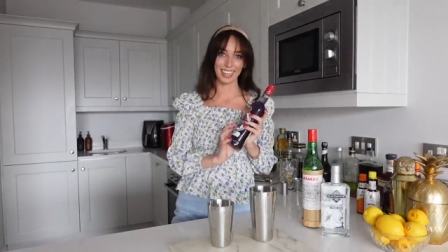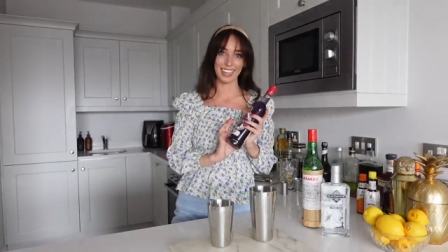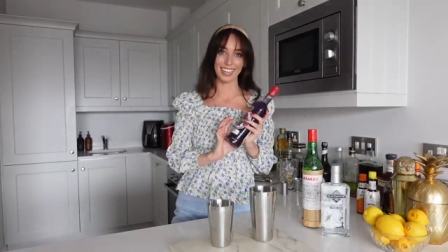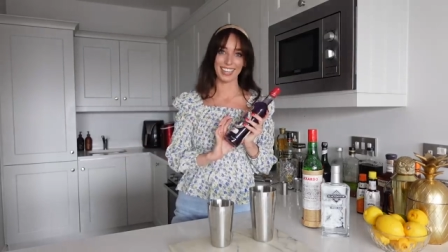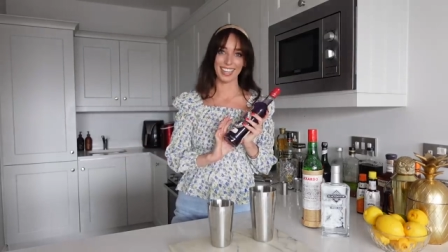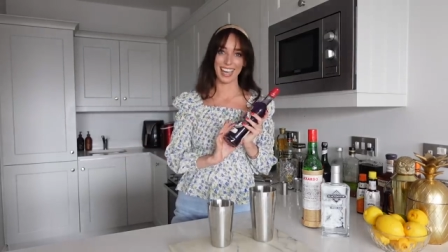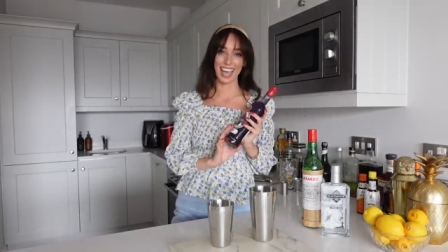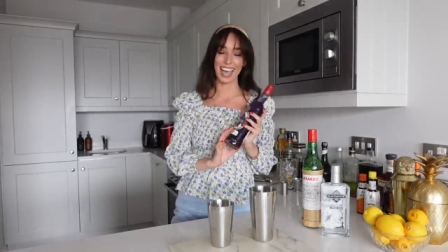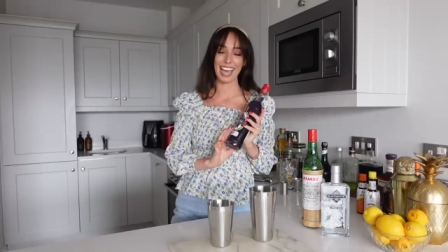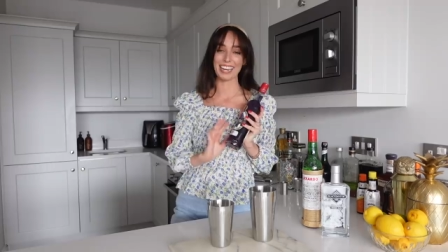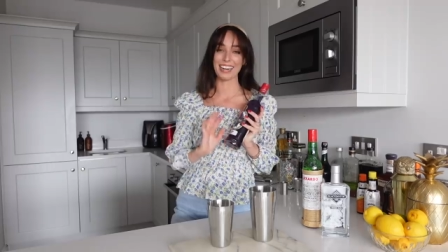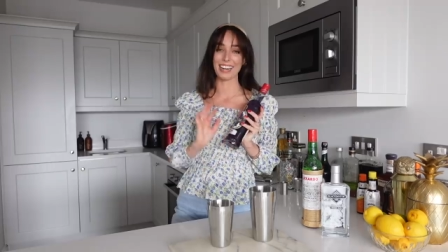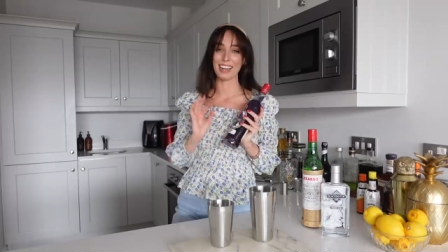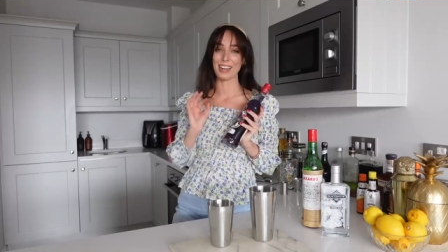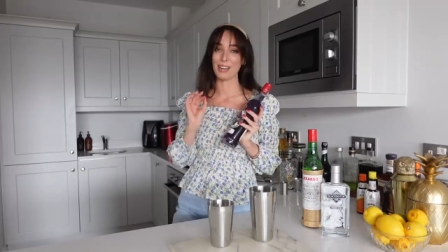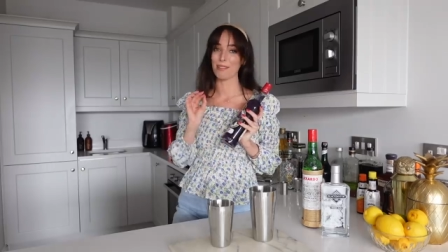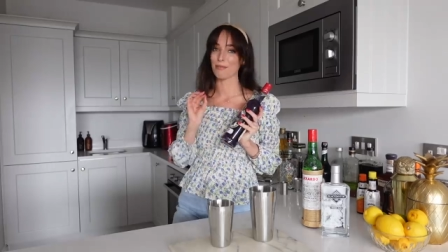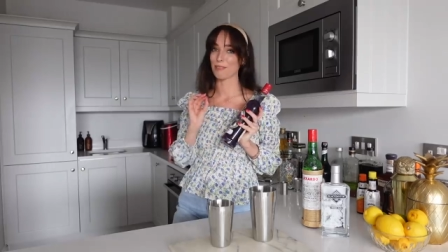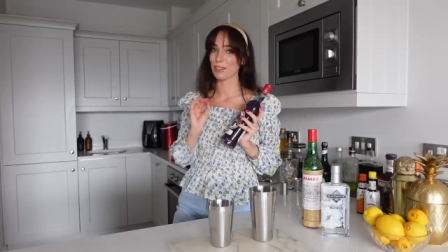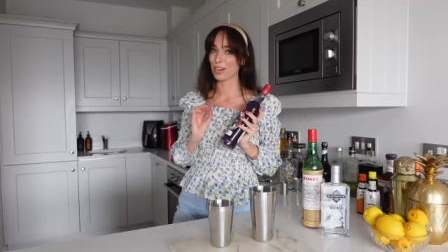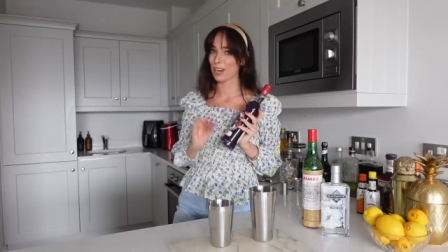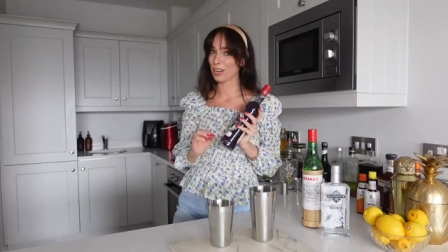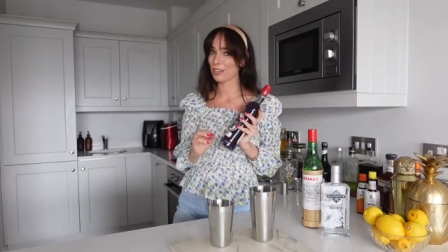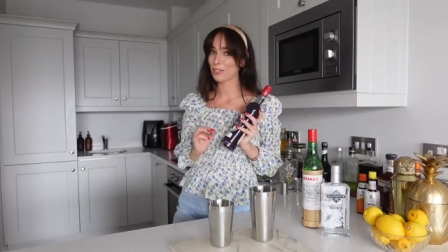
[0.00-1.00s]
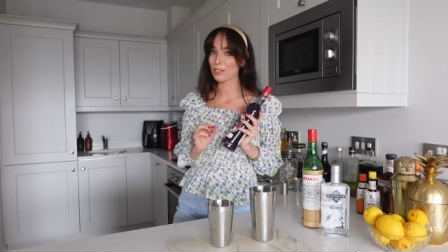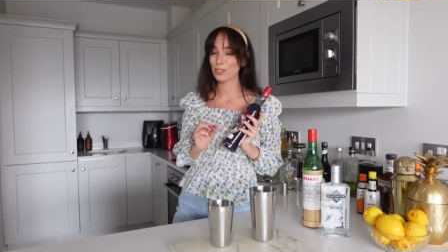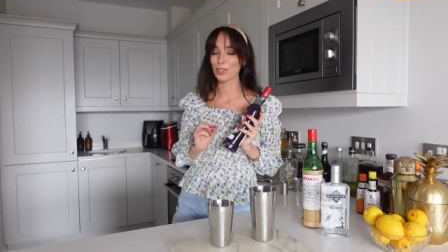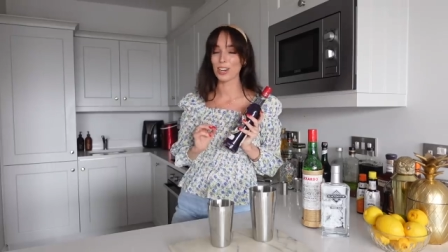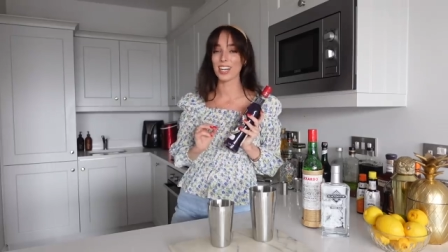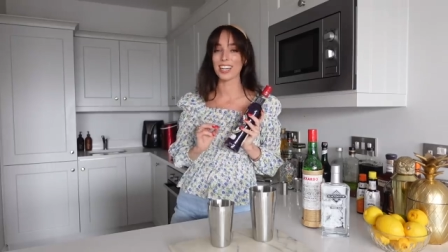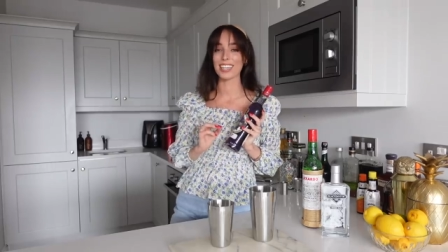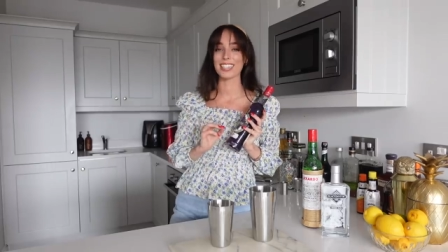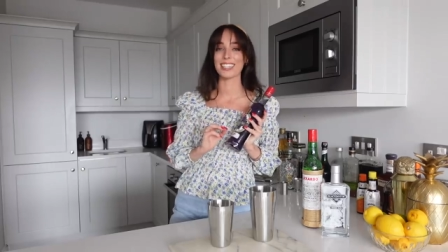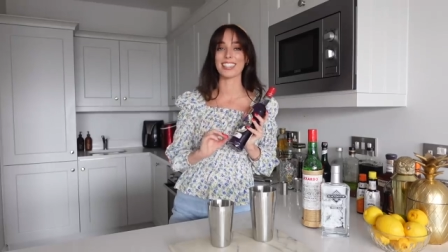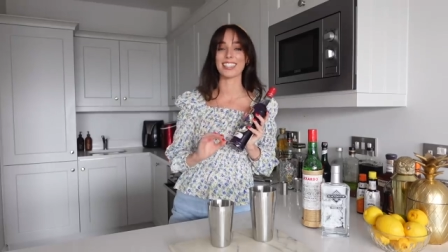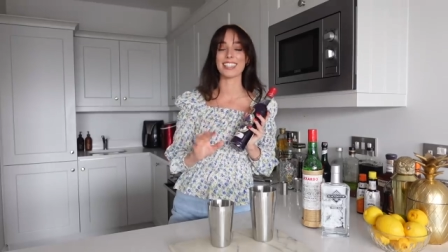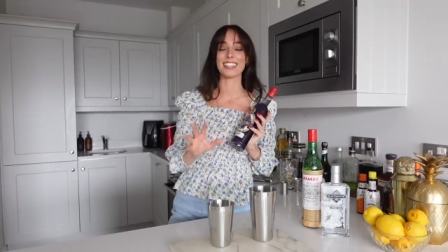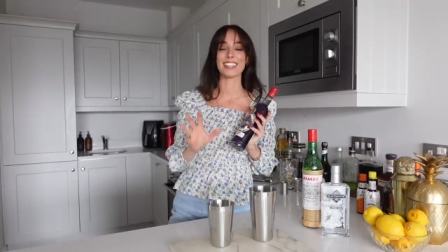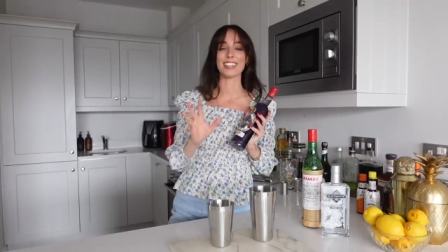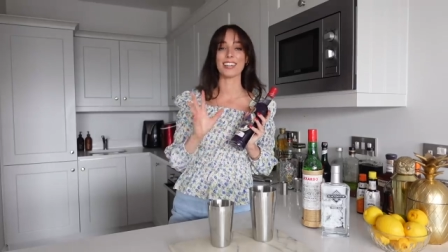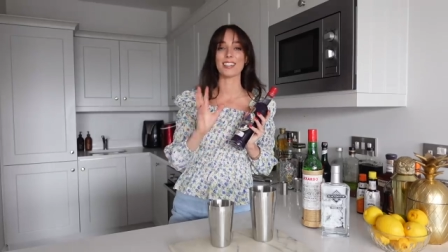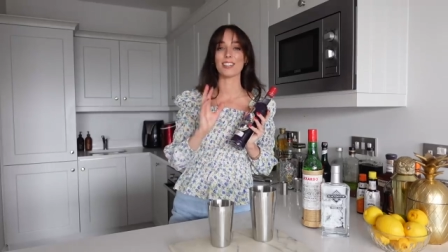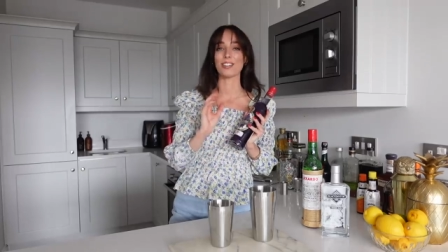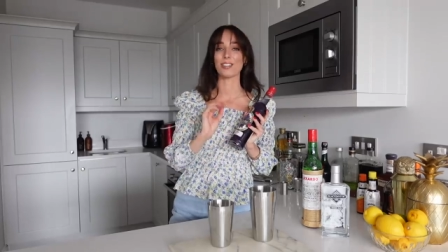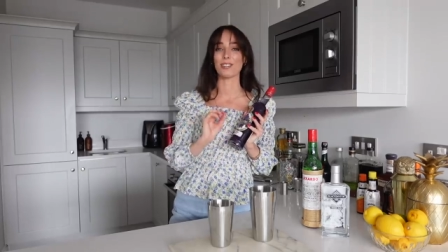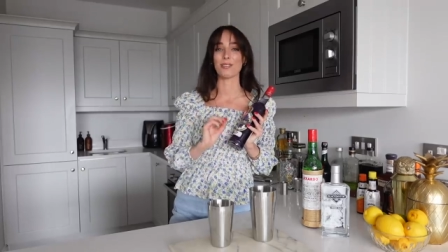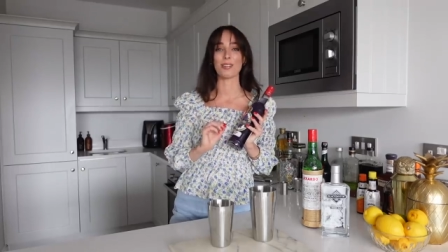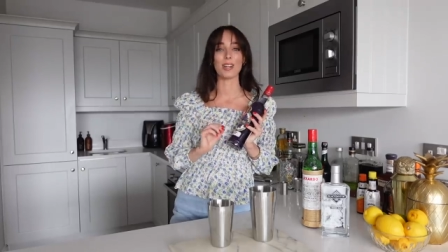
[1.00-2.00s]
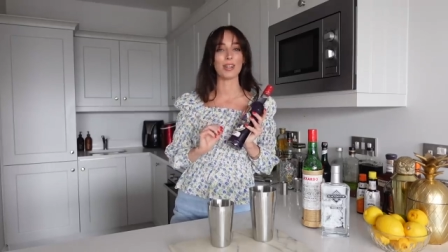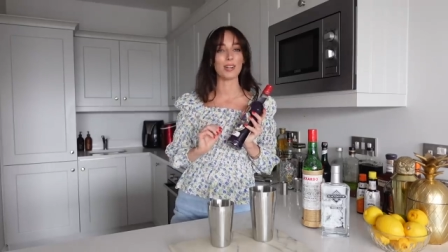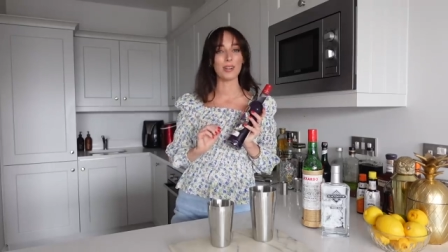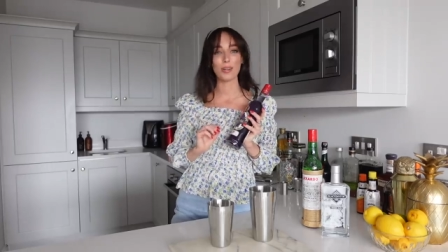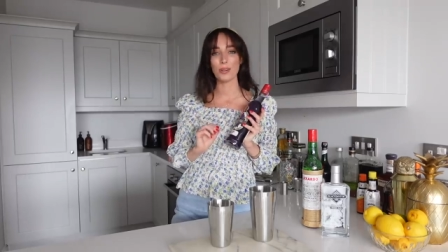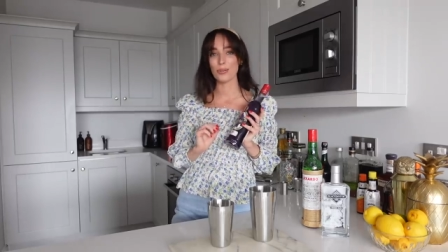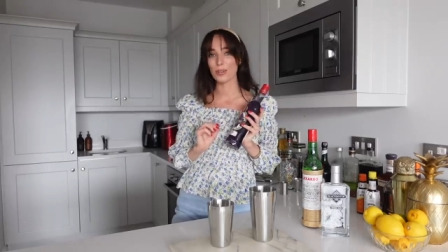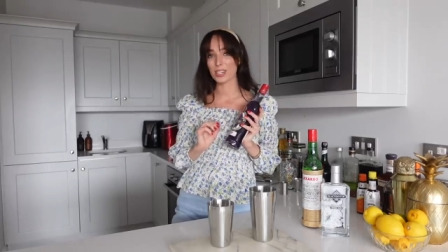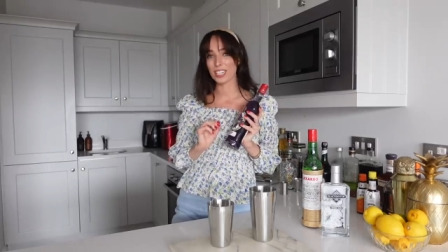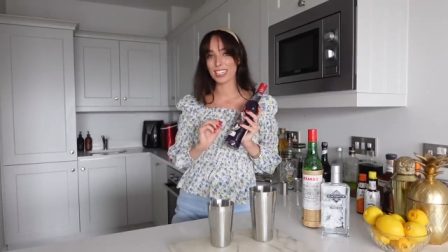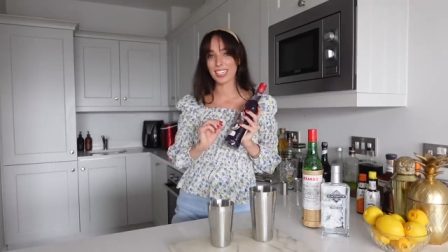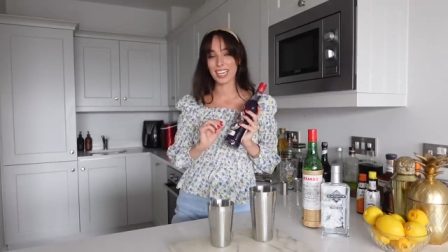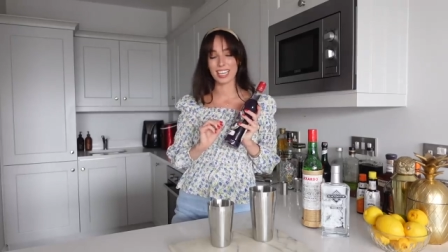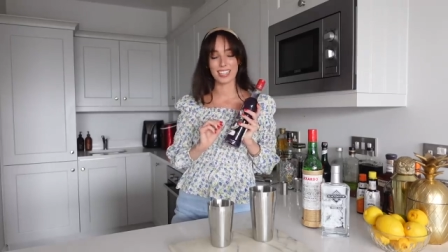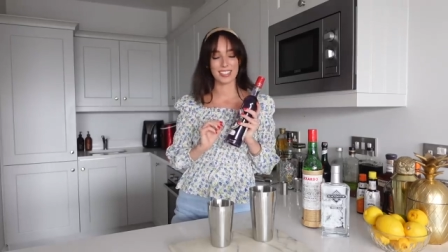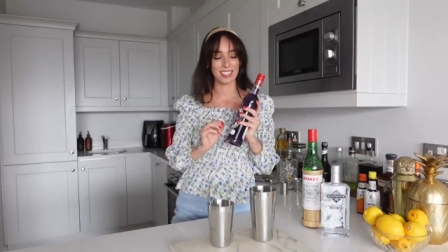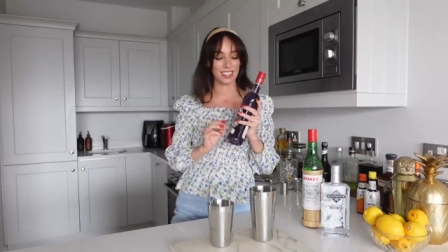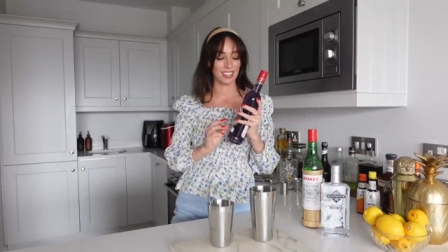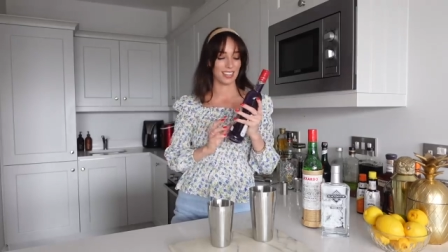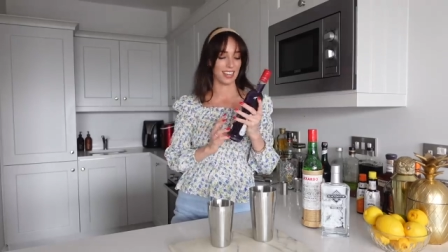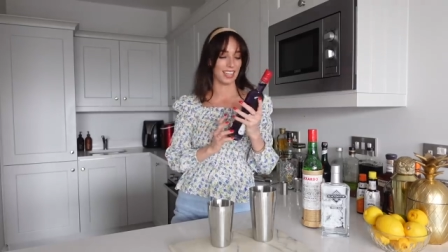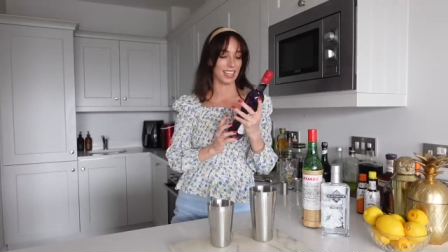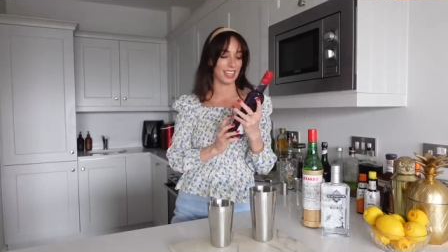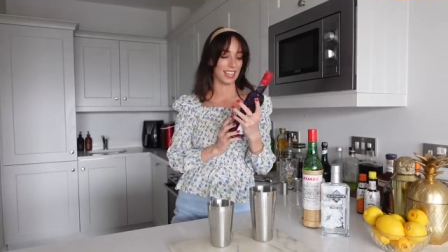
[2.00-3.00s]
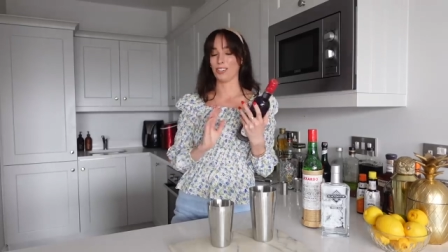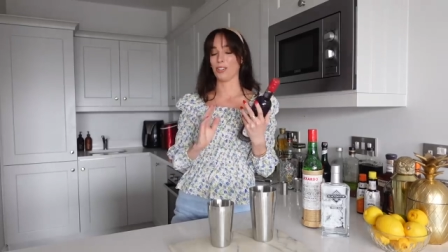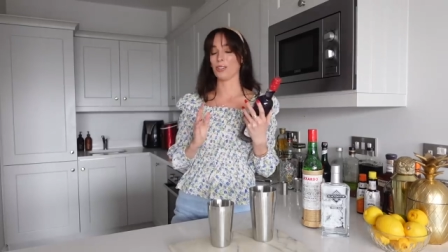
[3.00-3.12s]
Again, I have not tried this. I do not know what it tastes like.